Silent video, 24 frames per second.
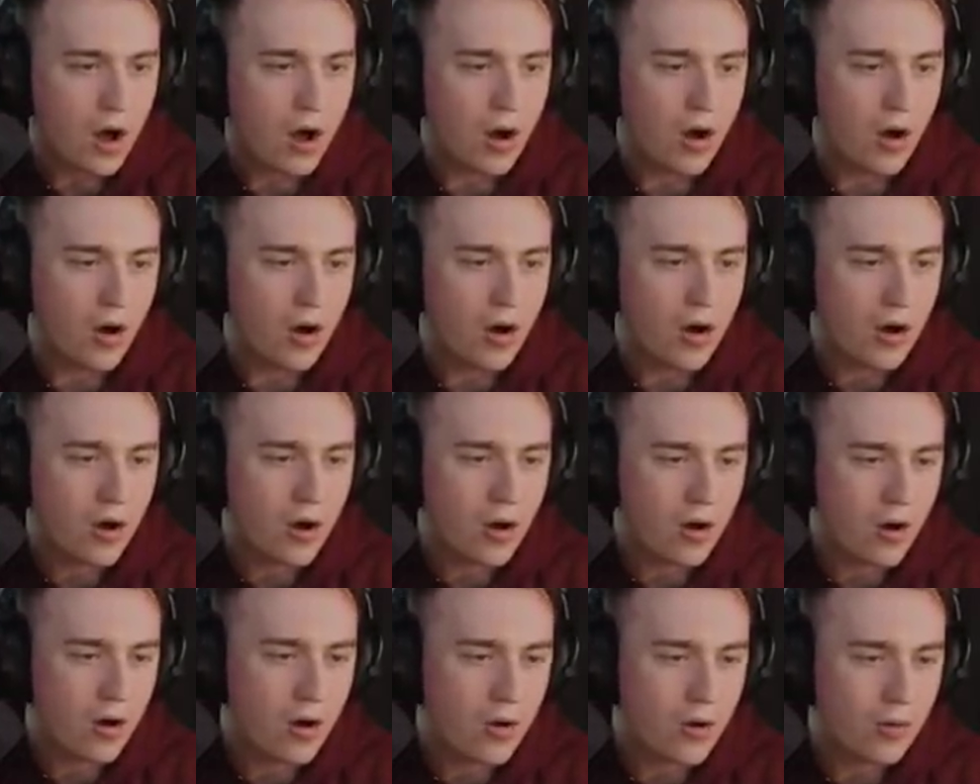
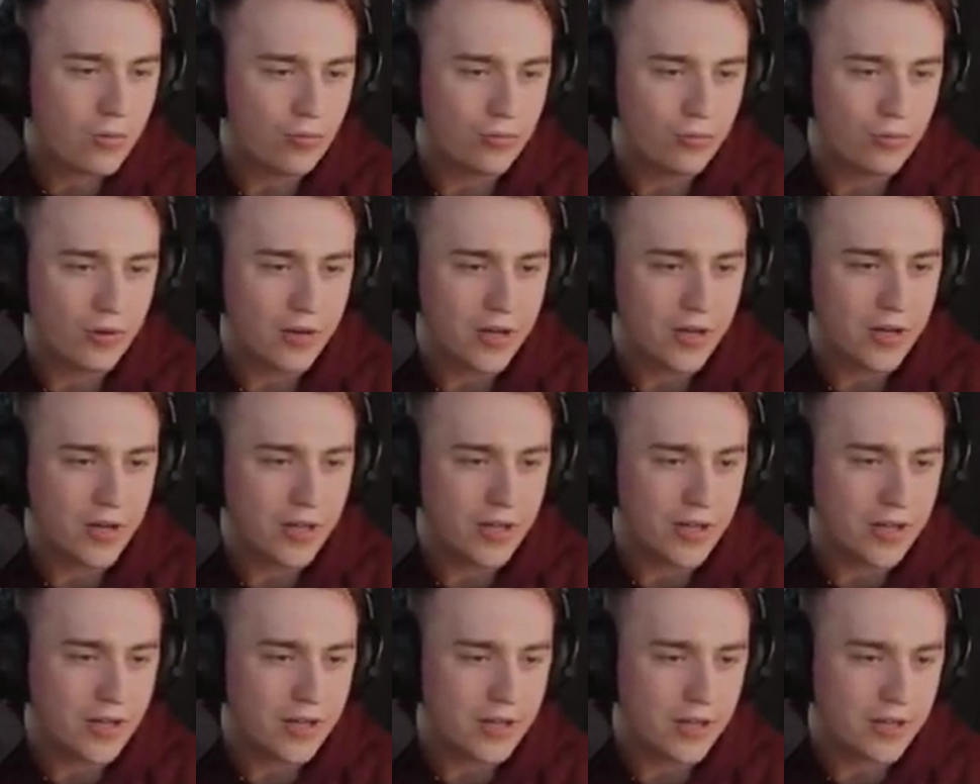Oh,
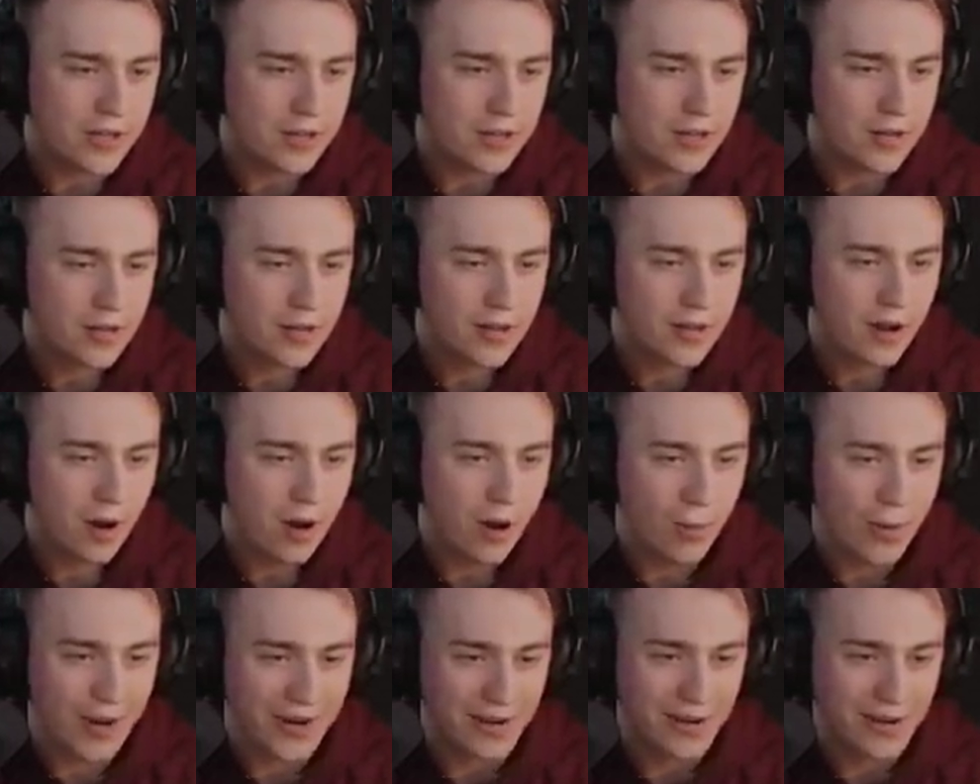really? Oh
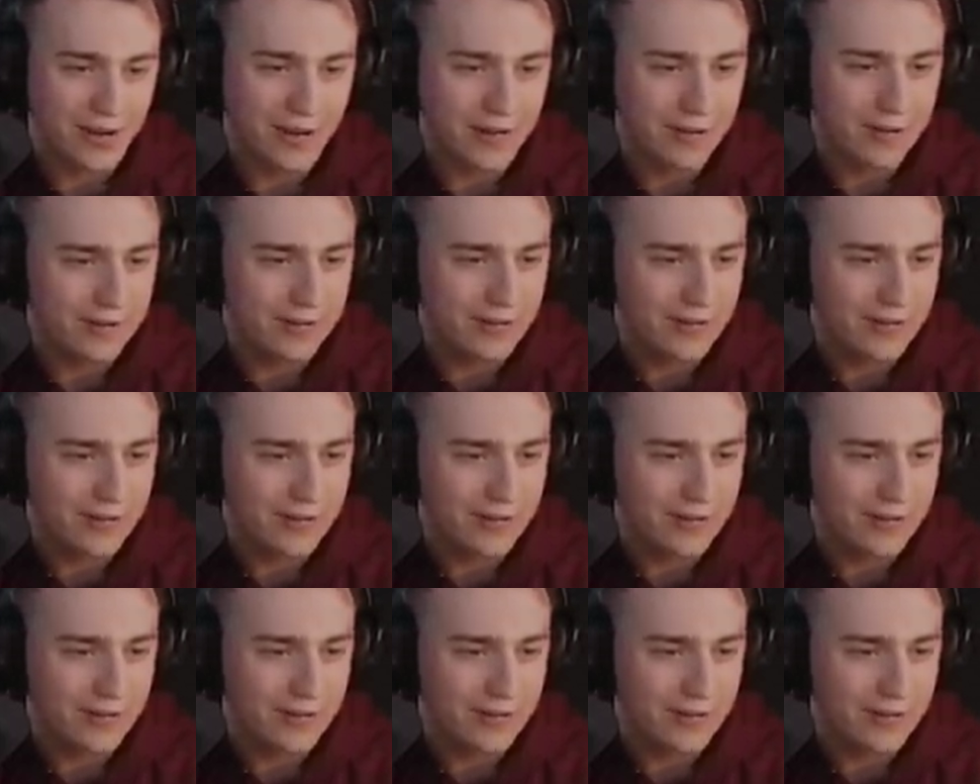my god.